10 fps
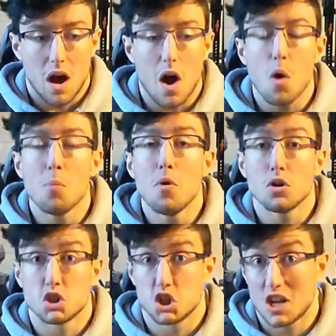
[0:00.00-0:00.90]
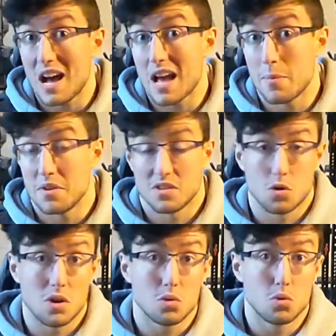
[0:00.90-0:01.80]
how much time is
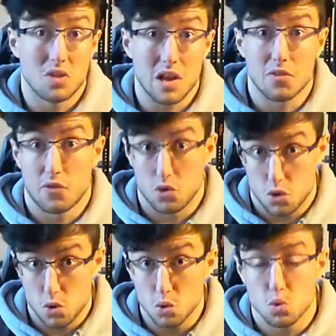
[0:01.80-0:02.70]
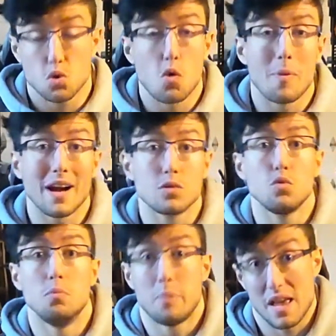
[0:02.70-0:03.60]
it going to take for you to go back
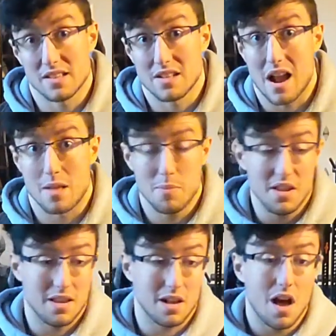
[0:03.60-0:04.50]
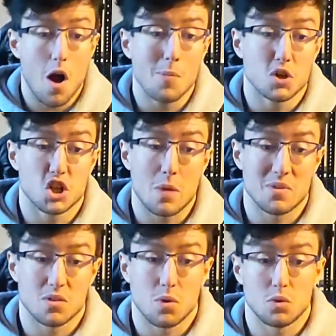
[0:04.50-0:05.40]
to baseline? Meaning, how much time
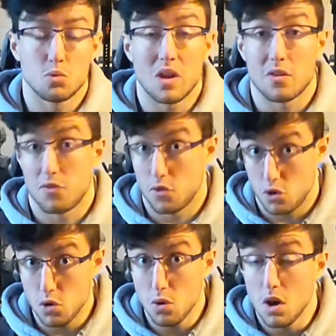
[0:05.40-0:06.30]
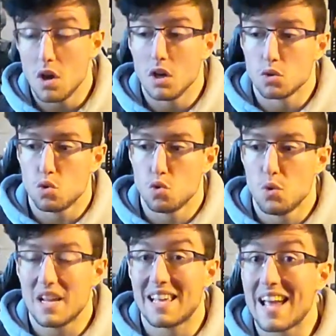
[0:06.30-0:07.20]
is it going to take for you to
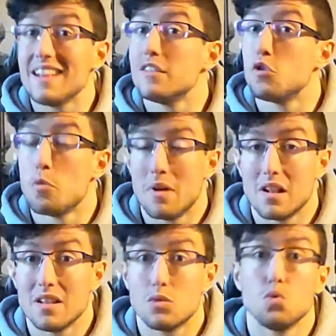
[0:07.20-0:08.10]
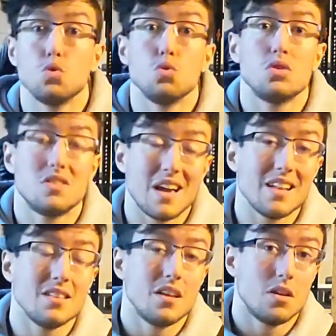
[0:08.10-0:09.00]
regain the ability to do
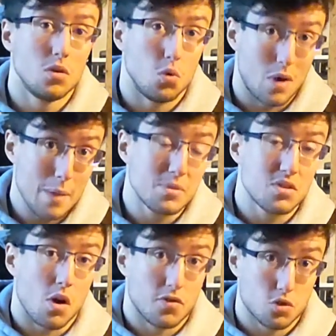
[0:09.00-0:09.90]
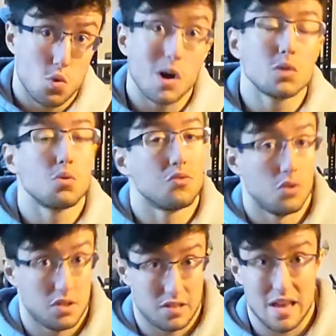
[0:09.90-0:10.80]
10 reps of squat with
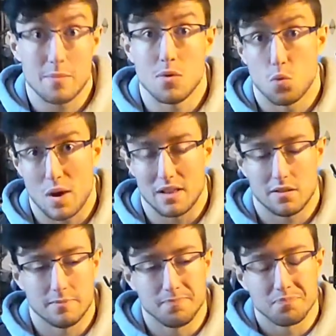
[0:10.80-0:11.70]
the same weight?